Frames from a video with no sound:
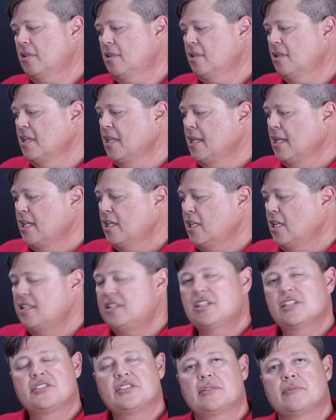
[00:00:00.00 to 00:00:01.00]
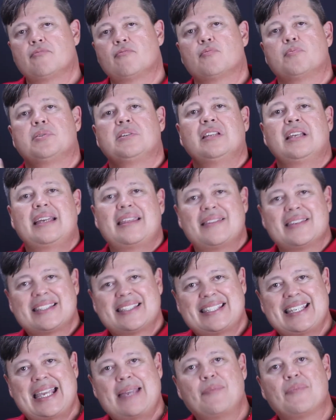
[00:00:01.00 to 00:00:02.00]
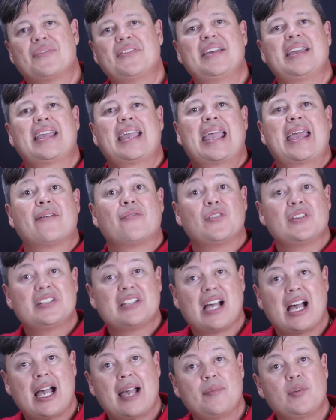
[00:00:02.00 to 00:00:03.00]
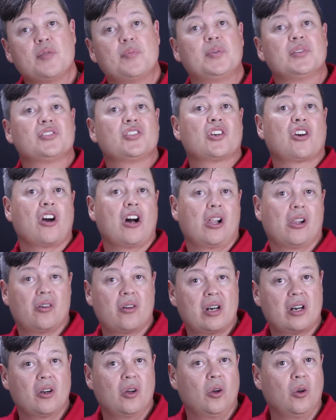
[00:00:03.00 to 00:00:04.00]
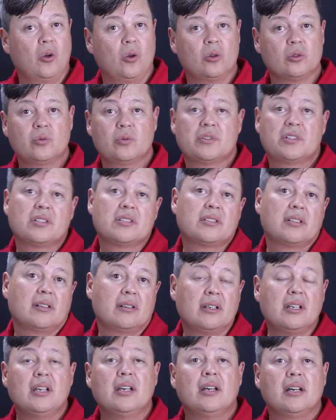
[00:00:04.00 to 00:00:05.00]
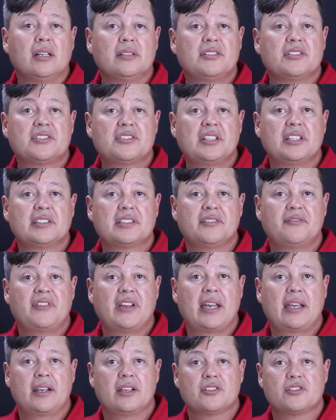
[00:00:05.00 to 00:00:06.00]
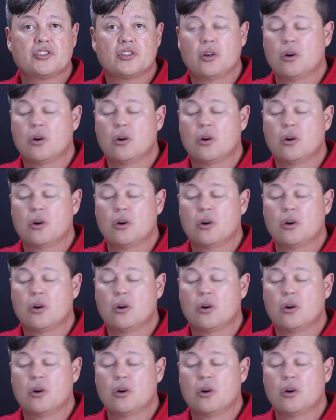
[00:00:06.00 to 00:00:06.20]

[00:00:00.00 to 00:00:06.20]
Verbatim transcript: Uh, it doesn't play the same thing every time you put the collar on hold, which is a, a distinct advantage.